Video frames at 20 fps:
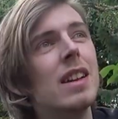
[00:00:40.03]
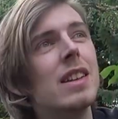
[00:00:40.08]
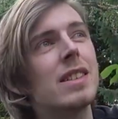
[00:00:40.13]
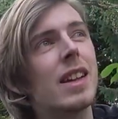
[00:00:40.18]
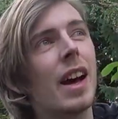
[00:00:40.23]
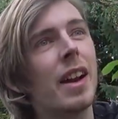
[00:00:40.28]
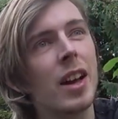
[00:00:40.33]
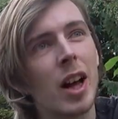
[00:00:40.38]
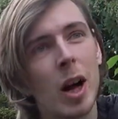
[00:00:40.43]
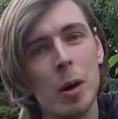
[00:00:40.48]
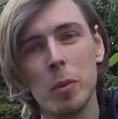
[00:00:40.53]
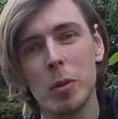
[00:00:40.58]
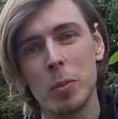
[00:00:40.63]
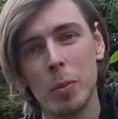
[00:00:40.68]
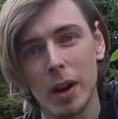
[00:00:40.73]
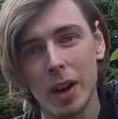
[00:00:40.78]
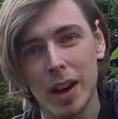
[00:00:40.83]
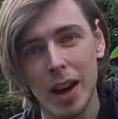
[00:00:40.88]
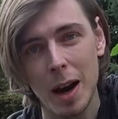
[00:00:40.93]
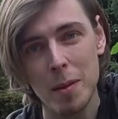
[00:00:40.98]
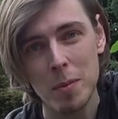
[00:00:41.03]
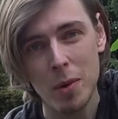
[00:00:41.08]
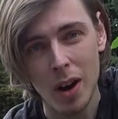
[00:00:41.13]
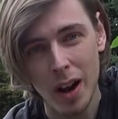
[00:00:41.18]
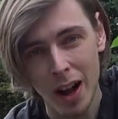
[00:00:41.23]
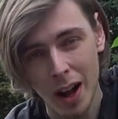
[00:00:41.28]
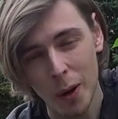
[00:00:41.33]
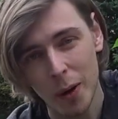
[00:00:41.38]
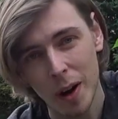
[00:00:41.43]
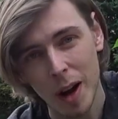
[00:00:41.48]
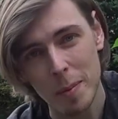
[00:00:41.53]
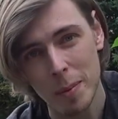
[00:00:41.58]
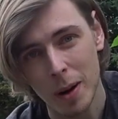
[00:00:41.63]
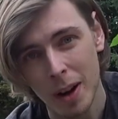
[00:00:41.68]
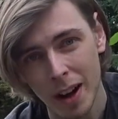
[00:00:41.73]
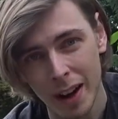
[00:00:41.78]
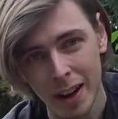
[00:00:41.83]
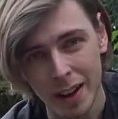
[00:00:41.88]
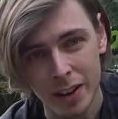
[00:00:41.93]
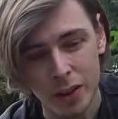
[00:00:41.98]
standing up with my camera held up
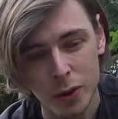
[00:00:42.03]
high.